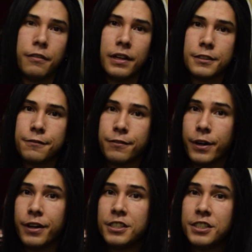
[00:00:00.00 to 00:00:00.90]
As
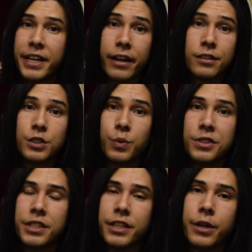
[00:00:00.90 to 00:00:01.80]
far as channel
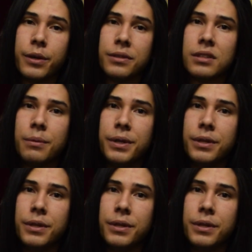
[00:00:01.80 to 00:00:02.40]
switching goes, I'm